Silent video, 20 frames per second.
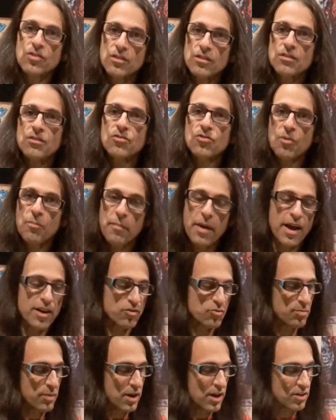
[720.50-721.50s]
and some
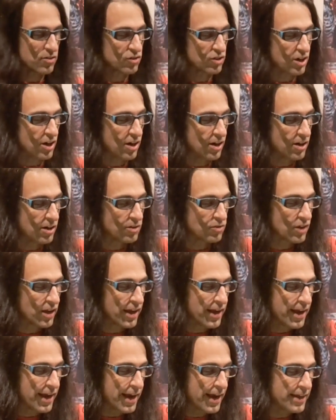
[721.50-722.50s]
Matchbox cars.
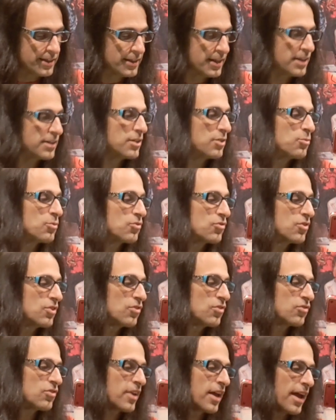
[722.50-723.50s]
And then there was
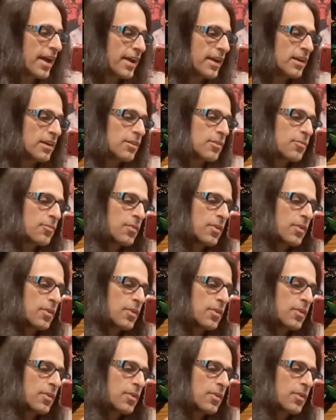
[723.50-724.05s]
this tank.